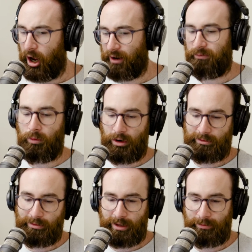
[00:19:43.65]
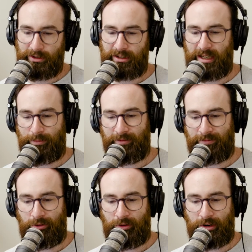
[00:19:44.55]
I've worked with him on set
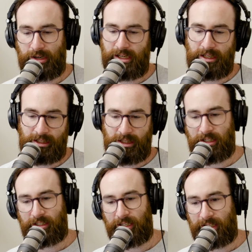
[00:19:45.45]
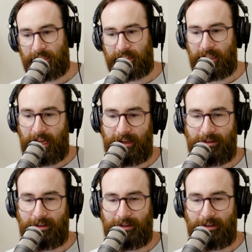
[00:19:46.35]
before and he's this and he's that.